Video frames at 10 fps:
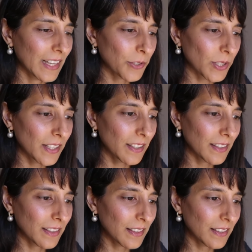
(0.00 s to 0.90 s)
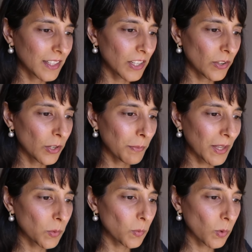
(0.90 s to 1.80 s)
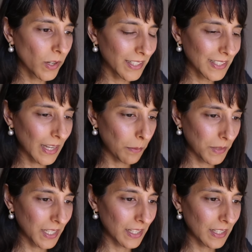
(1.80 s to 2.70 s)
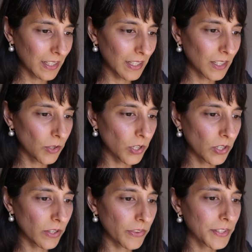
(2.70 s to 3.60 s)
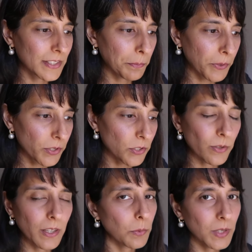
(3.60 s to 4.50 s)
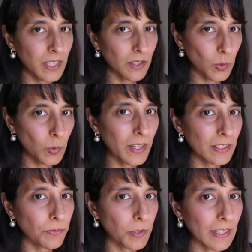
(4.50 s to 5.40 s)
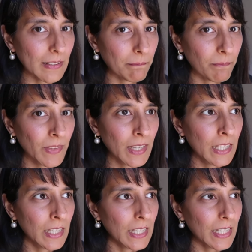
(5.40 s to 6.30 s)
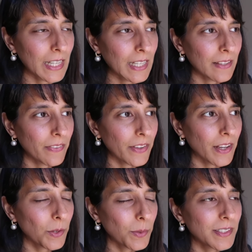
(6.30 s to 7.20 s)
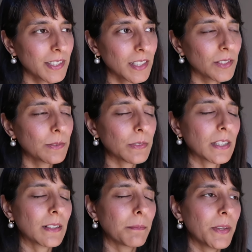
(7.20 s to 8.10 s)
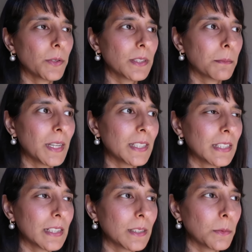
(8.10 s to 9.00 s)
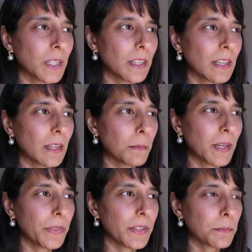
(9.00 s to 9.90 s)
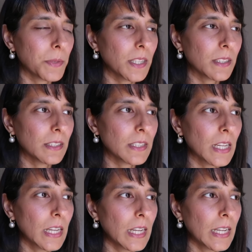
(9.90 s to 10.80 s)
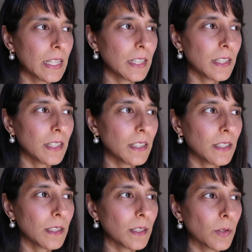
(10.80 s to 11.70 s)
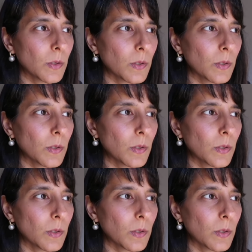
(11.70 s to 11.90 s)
I've got here, you know, no matter what is happening here on earth, spiritually we are always free. And I always think of um, Nelson Mandela when I think about this, because he,